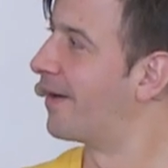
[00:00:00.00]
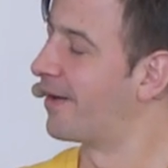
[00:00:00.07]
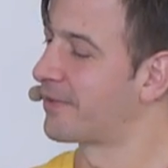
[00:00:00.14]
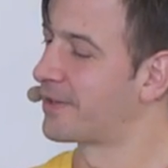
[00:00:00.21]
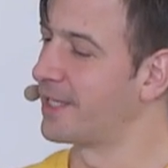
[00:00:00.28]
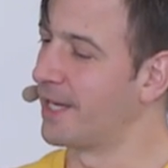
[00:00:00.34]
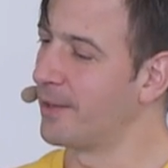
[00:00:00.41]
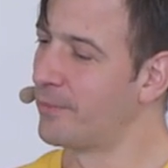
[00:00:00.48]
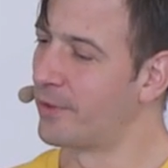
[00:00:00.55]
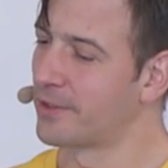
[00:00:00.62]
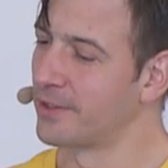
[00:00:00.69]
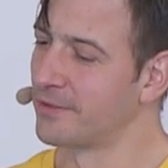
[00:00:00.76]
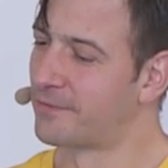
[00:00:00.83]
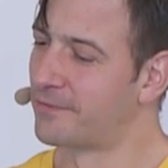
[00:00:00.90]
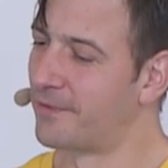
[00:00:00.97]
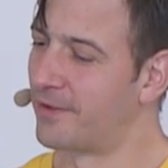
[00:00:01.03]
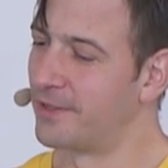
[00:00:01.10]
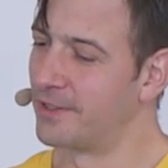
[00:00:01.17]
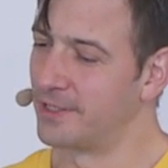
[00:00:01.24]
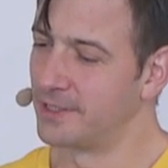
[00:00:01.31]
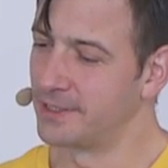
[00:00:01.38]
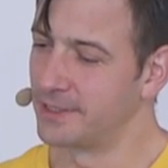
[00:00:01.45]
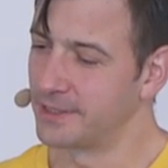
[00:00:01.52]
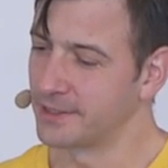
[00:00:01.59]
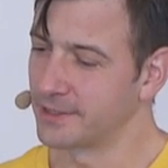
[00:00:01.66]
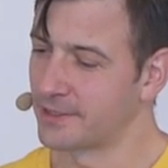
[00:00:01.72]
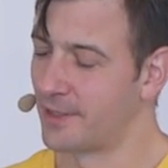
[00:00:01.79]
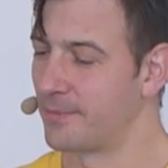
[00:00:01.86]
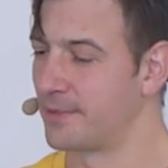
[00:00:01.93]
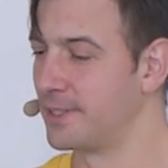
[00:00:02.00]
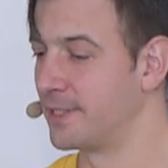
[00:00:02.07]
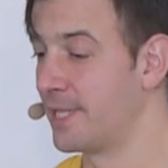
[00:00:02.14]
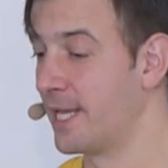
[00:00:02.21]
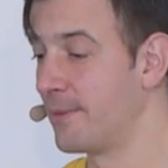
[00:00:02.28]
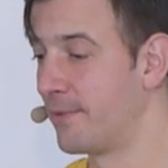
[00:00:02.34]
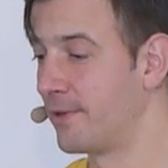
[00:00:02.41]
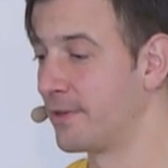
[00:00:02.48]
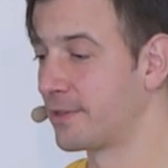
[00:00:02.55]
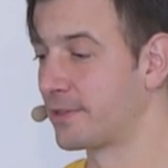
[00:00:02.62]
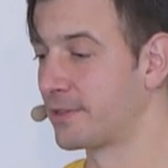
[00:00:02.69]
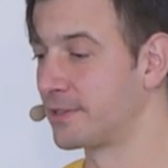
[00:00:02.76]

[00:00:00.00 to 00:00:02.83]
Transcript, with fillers: Okay, I'm working for a company in Hamburg.